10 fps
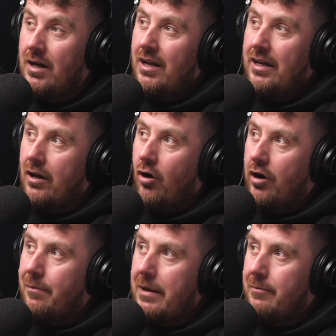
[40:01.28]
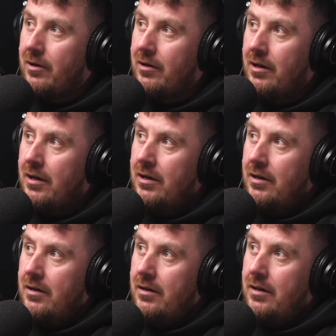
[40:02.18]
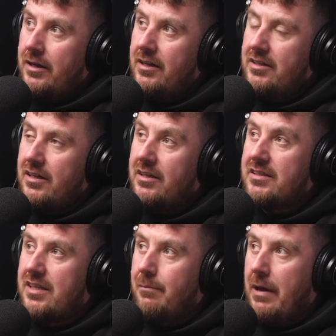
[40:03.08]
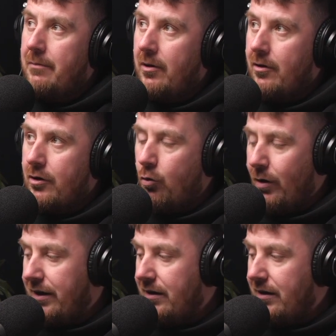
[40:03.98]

like a lot of people, like you can see people are quick